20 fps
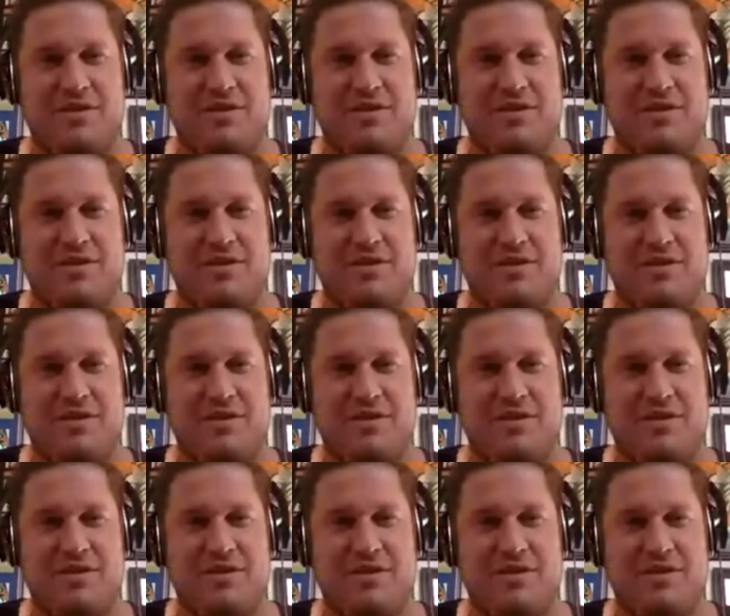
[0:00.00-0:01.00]
the question
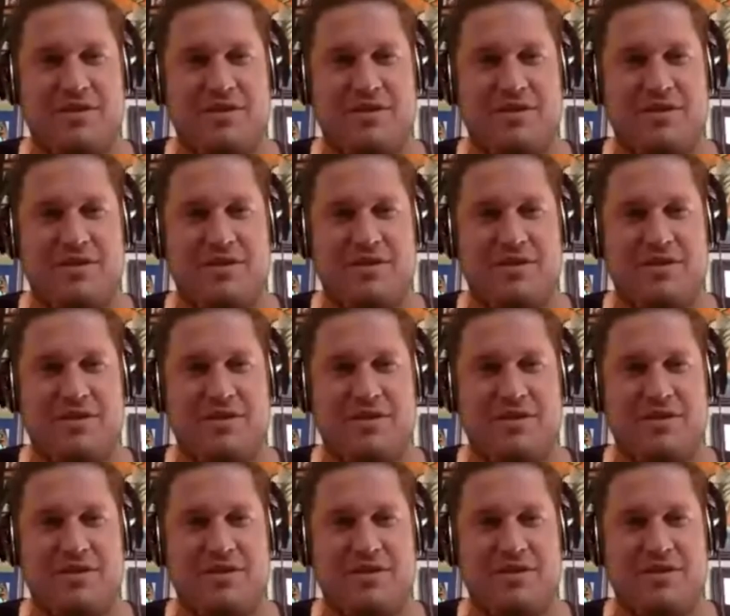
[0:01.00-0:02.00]
we want to pose to
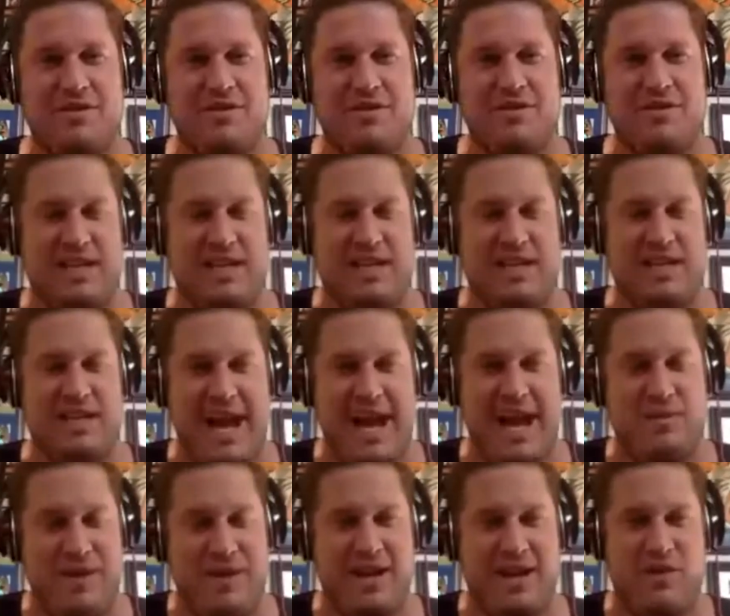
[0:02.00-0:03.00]
everybody
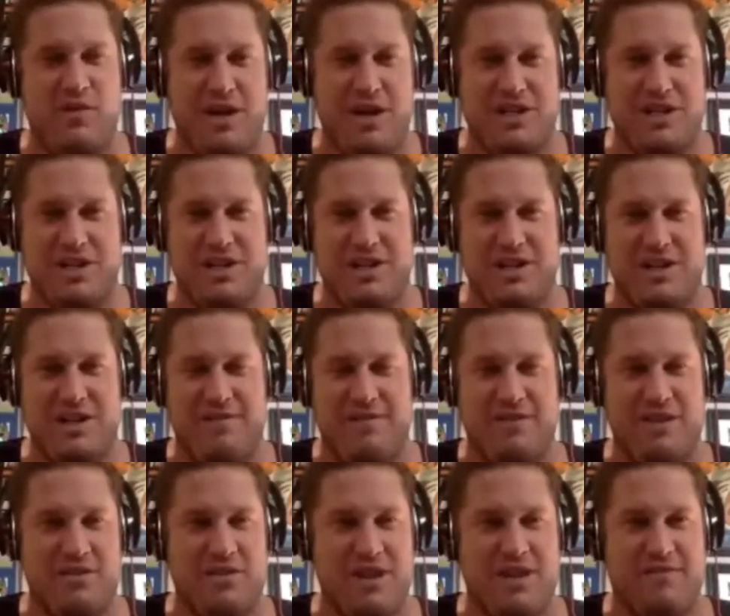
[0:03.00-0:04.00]
tonight, we had a question
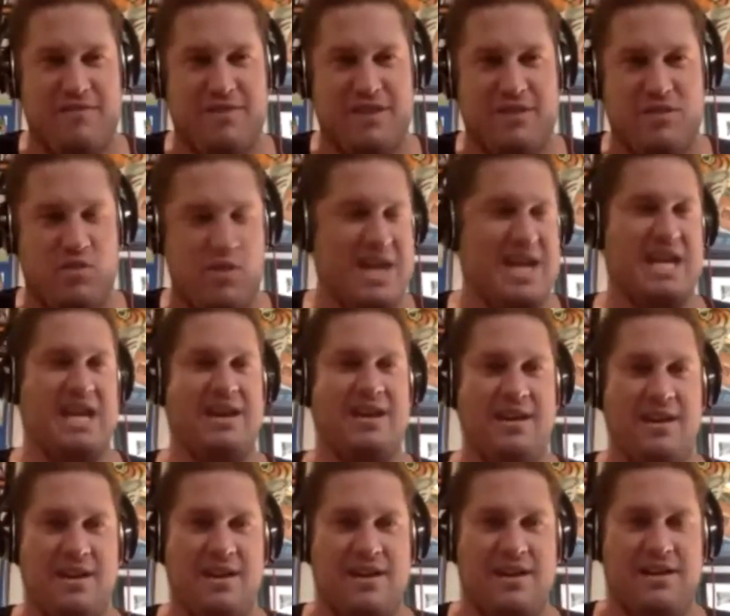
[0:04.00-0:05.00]
of the of the
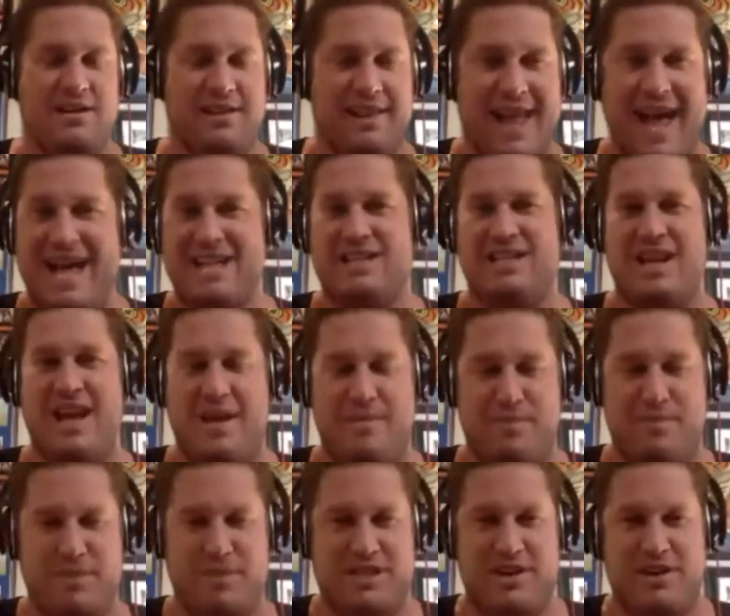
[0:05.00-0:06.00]
week last
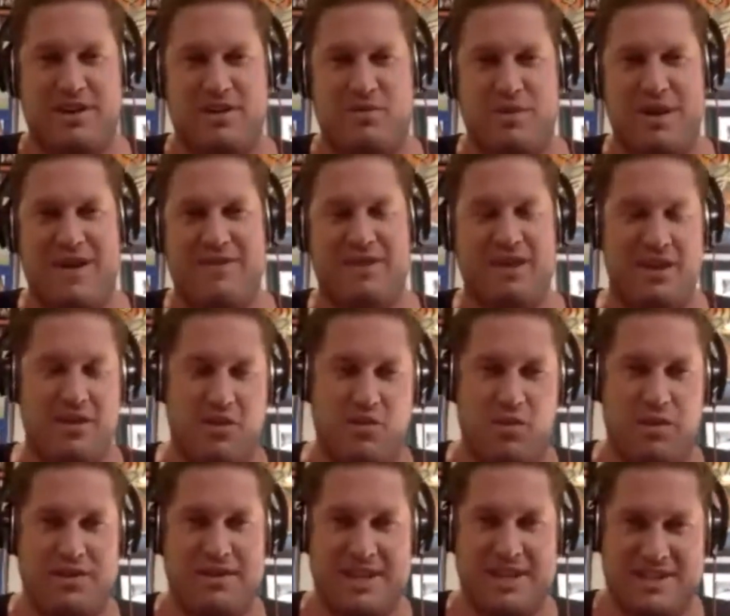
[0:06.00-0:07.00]
episode, and we have another
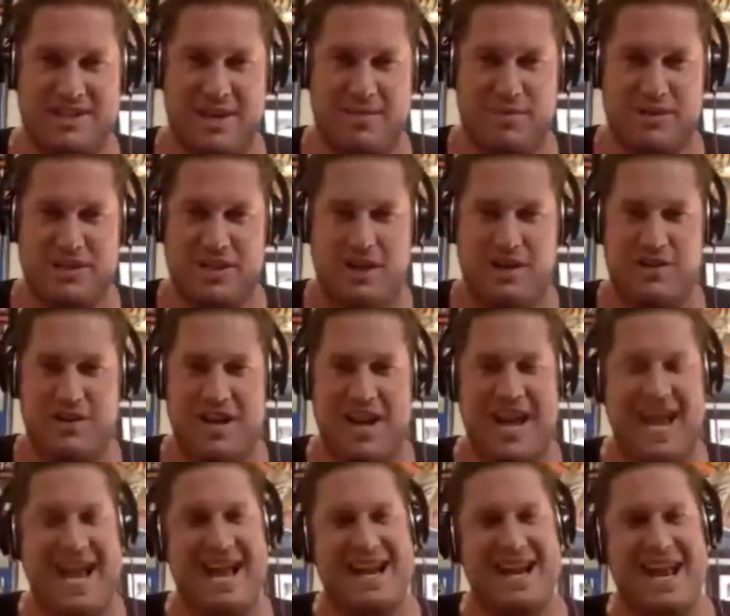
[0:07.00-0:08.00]
one this episode.
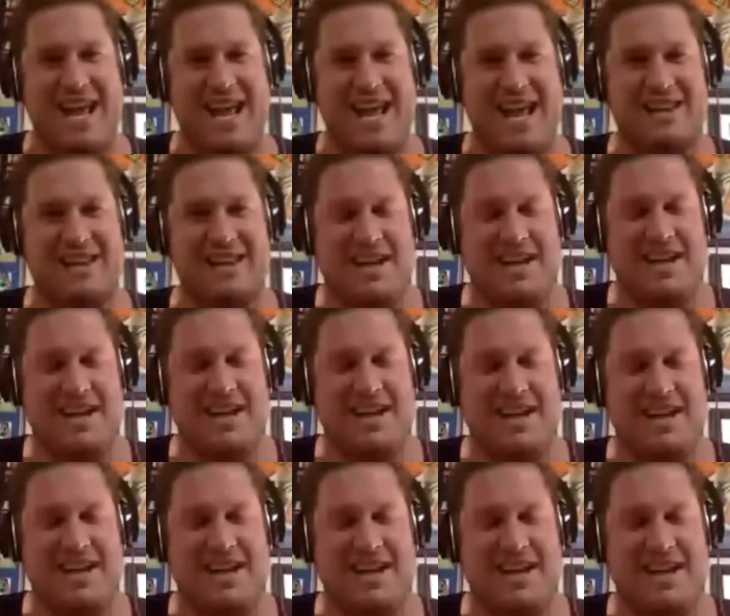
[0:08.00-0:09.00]
And it
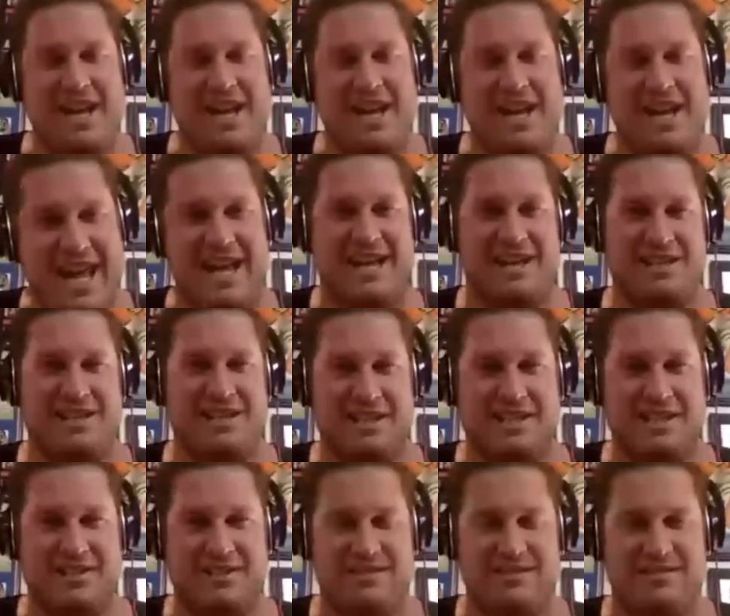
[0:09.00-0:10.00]
it
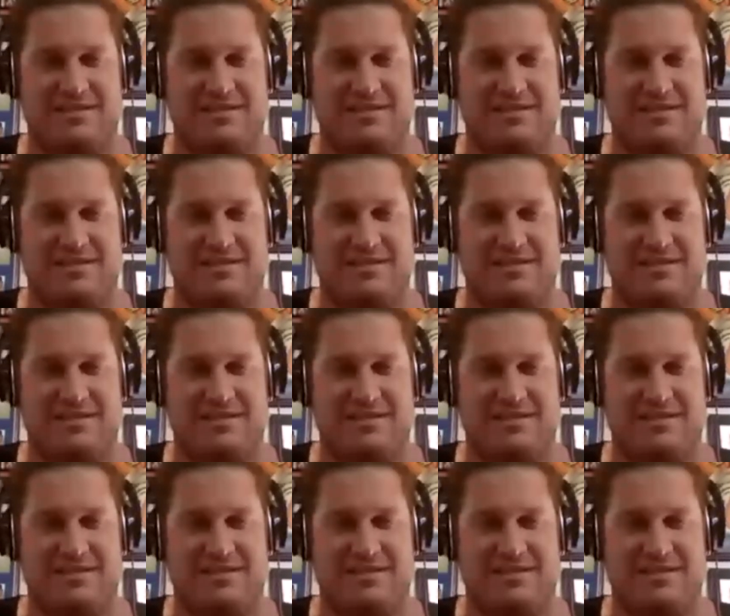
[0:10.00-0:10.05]
is